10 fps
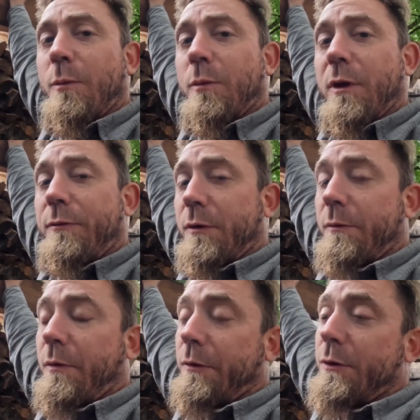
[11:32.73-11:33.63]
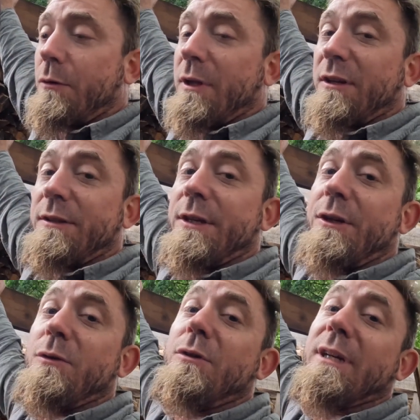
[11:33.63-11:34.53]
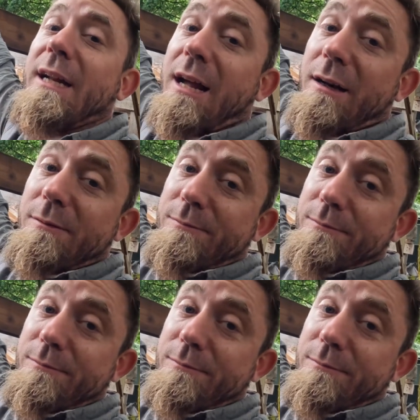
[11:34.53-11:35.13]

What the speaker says: without further ado, let's continue to get at it.